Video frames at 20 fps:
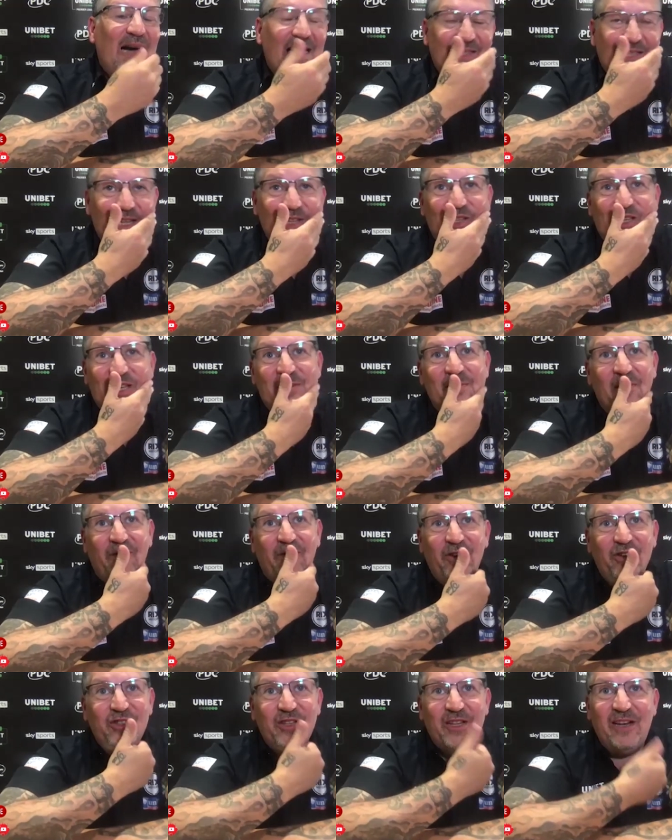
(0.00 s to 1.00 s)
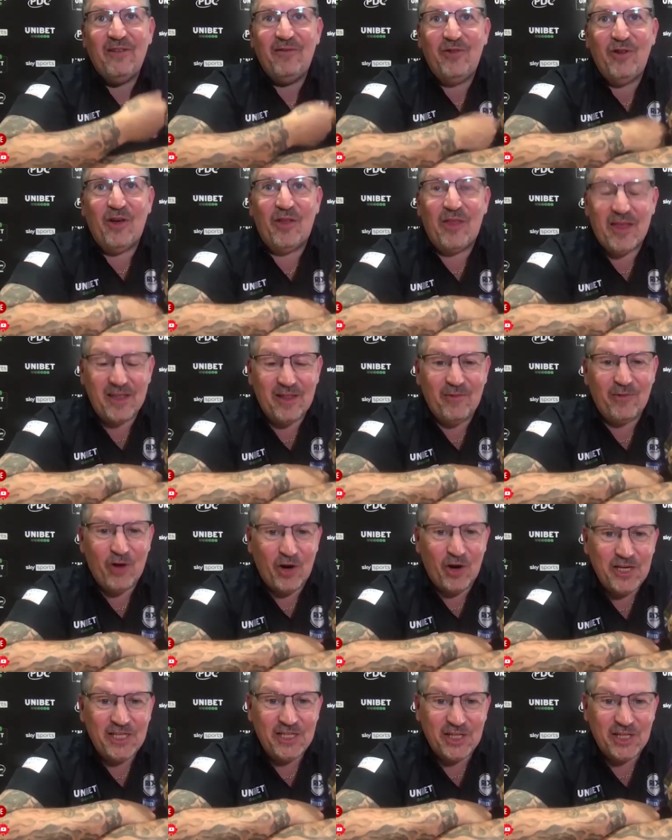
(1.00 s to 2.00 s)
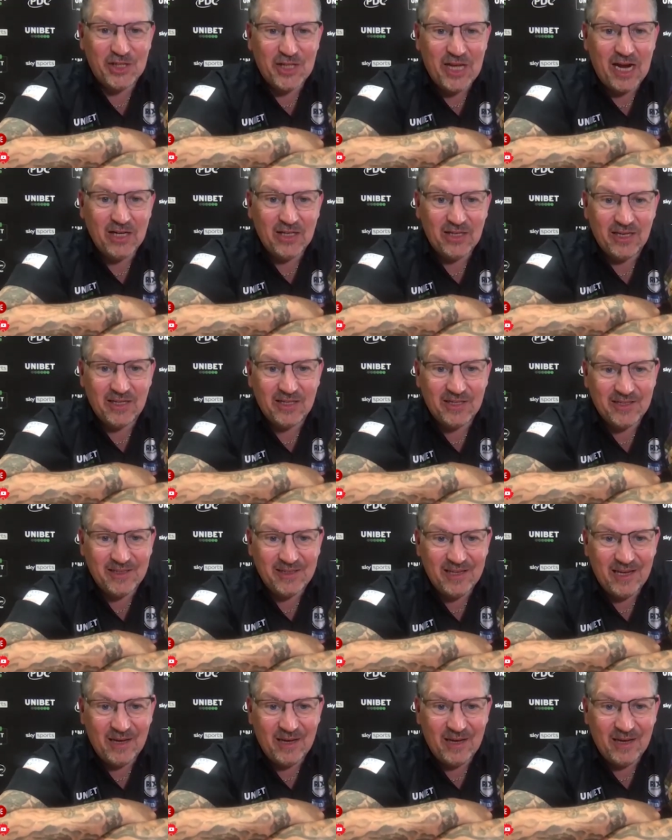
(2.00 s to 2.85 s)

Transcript: I did say in my first interview, I think they've got an easy start to us.